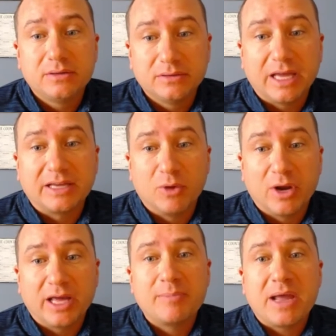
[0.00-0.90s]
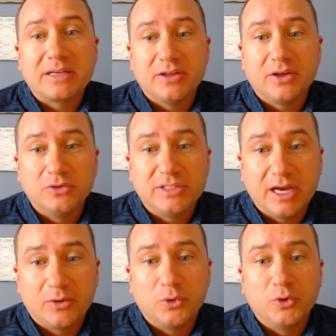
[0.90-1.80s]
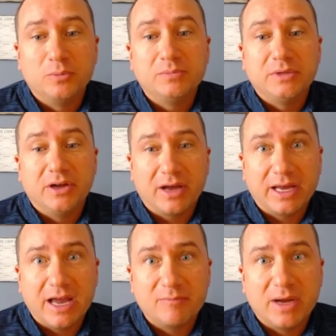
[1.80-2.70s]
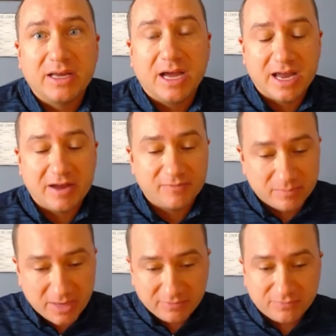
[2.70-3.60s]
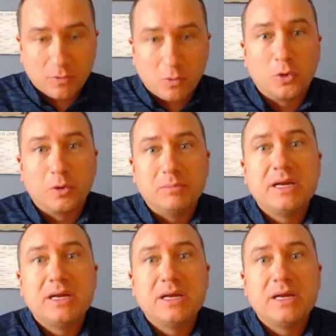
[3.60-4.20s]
Like when I get back to the hotel room, I have my form,